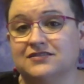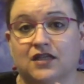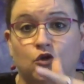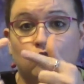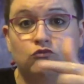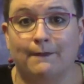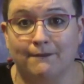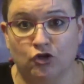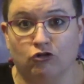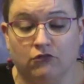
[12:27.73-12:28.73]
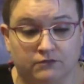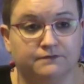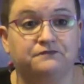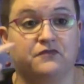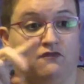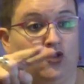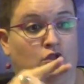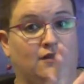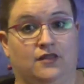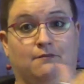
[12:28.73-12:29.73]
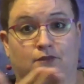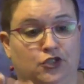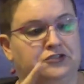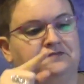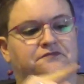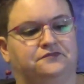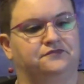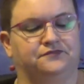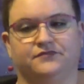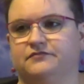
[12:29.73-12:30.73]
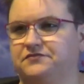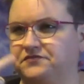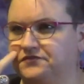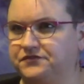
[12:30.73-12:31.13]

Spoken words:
But if you actually look at the grammatical structure of ASL